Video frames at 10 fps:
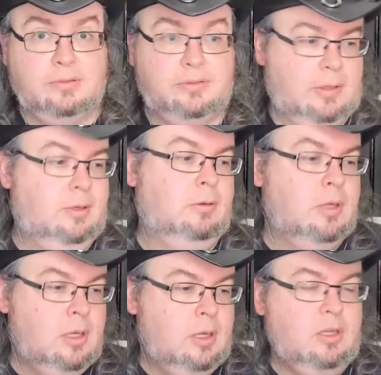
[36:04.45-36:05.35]
So
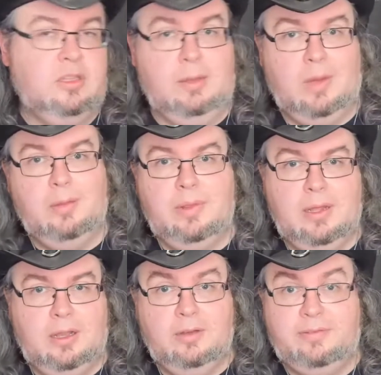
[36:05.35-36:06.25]
there might be
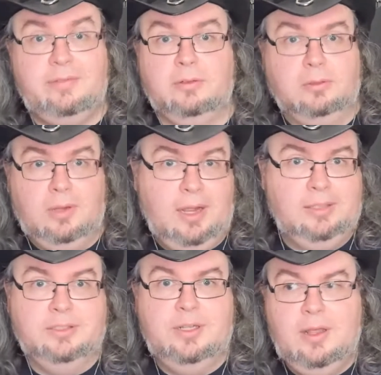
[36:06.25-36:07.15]
a kerfuffle
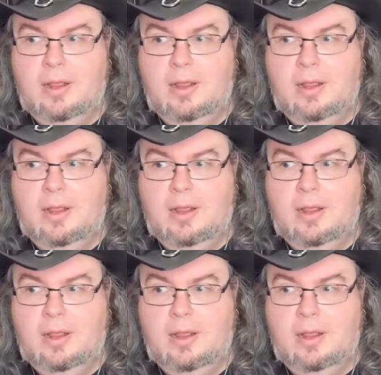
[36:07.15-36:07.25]
and